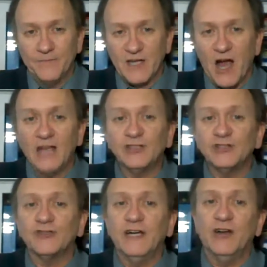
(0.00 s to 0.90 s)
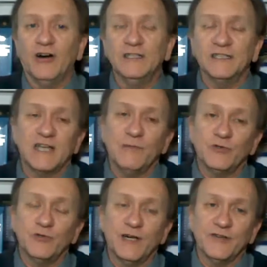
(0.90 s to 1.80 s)
concentrate on to come
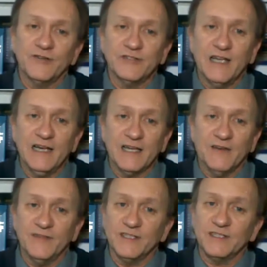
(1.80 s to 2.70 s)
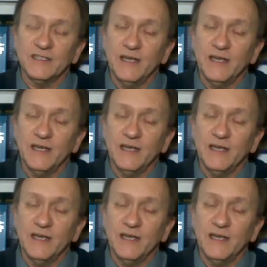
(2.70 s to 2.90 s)
to an understanding of this